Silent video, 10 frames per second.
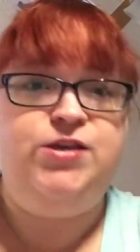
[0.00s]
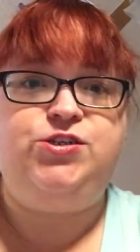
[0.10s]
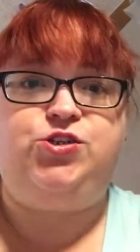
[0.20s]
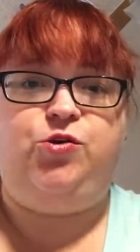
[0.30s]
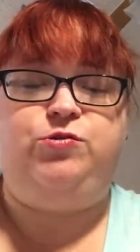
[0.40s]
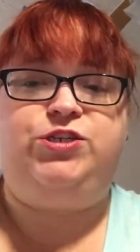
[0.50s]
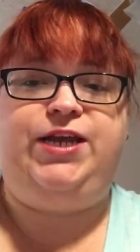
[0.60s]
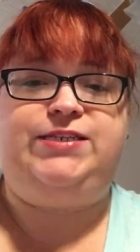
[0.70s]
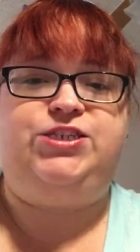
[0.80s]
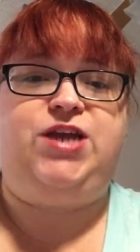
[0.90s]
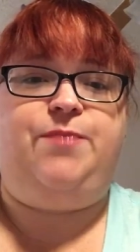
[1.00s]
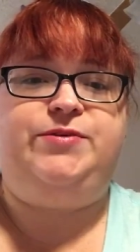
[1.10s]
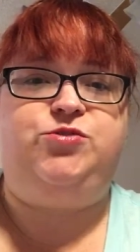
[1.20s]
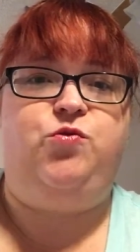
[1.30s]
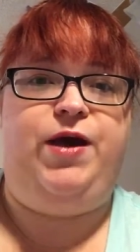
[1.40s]
So she has a shop
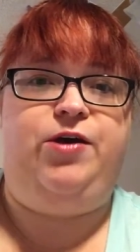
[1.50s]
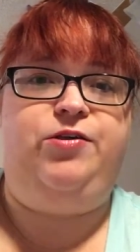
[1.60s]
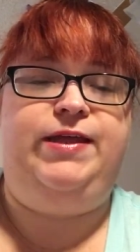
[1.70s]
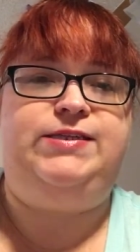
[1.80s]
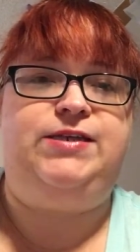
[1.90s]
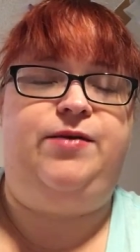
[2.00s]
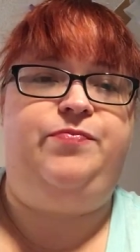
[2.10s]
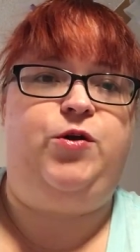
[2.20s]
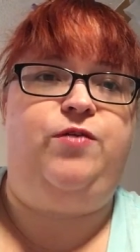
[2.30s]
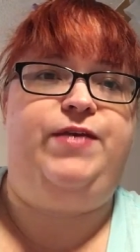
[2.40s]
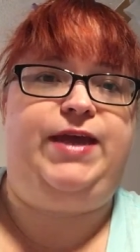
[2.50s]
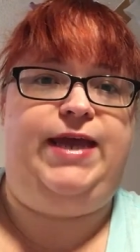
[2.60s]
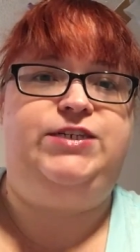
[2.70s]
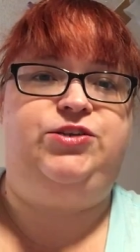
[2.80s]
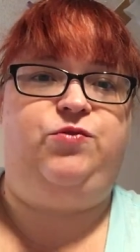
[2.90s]
as well that's on
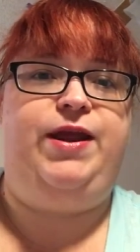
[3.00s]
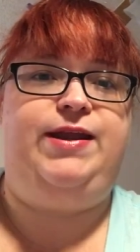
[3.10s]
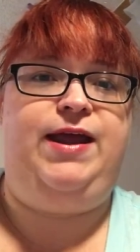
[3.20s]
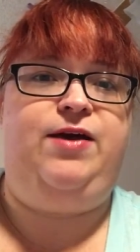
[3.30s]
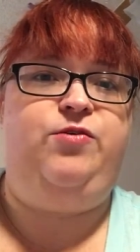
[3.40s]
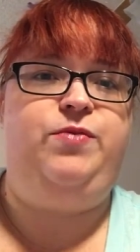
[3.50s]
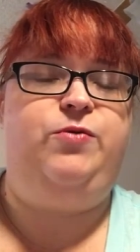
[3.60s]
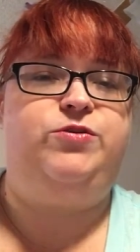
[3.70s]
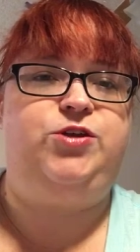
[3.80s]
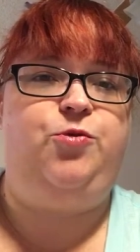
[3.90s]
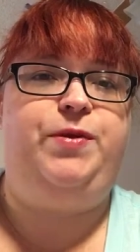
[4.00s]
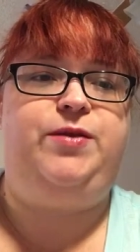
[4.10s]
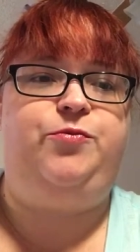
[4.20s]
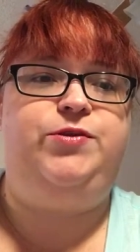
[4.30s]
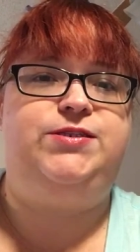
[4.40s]
vacation right now. But we're hoping
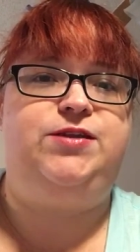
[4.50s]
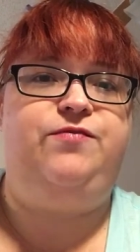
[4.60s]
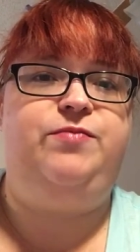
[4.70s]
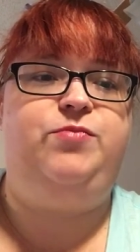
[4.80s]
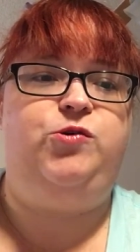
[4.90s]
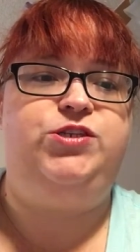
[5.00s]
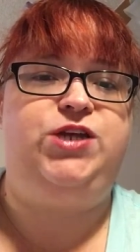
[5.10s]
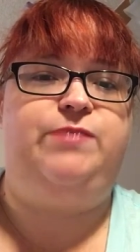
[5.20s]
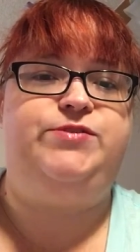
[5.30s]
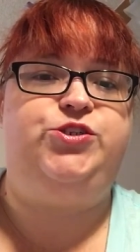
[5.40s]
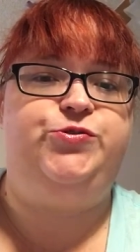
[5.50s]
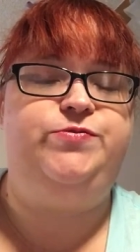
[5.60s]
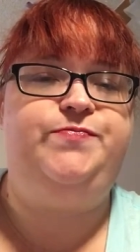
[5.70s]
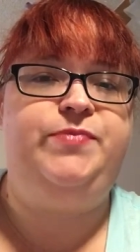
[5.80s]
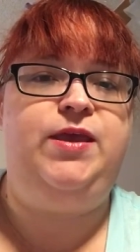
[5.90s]
to put stuff in both shops soon.